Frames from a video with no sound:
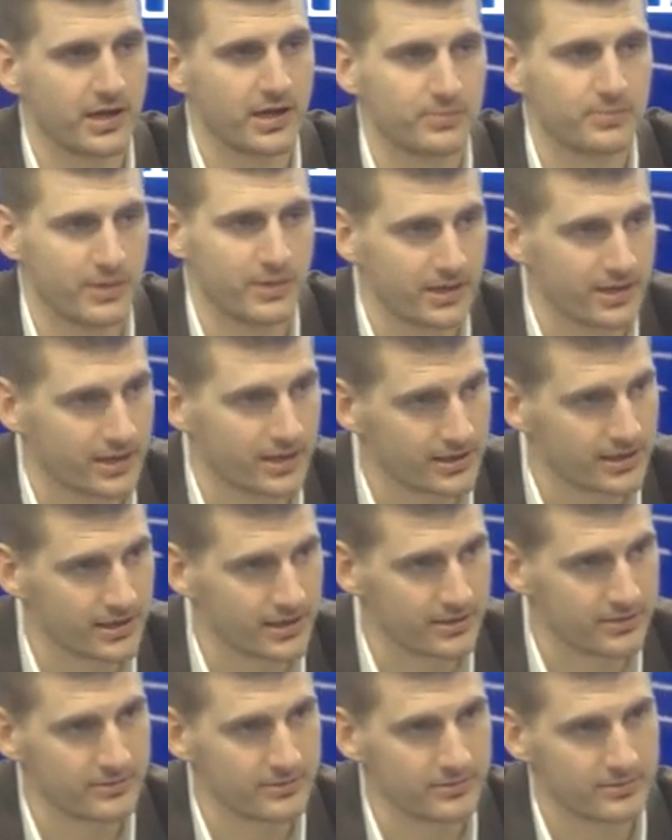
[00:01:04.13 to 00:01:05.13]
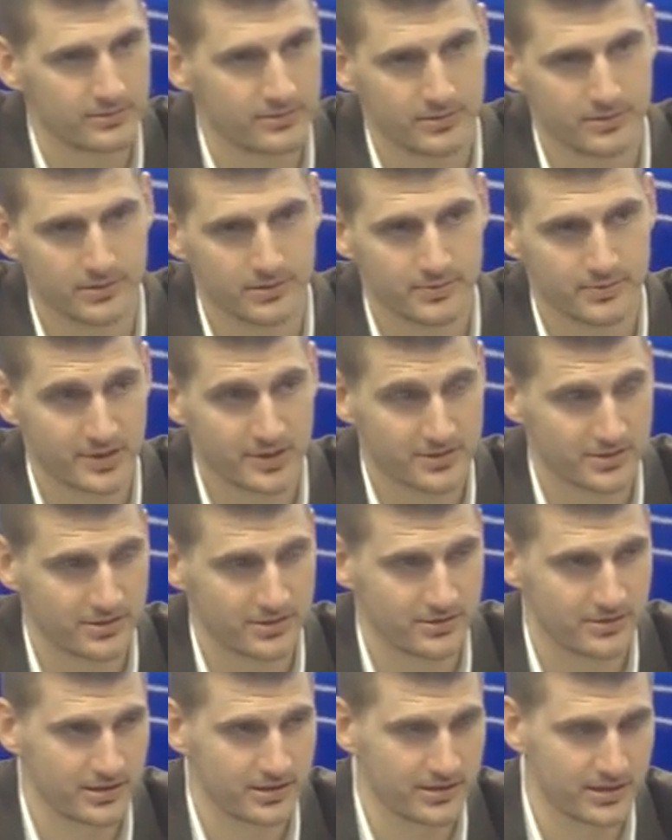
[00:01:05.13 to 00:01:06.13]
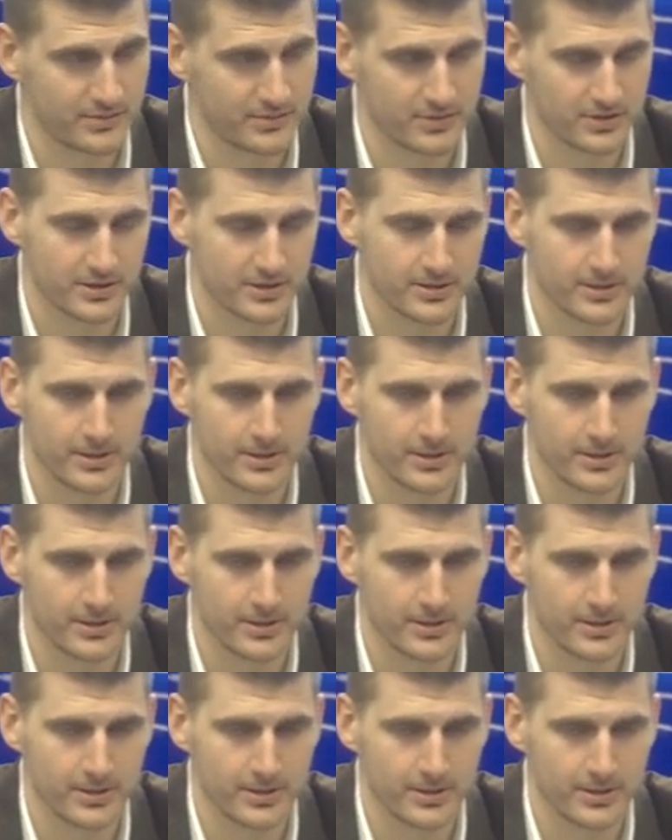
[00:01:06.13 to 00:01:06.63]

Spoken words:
playing like that, especially in today's NBA.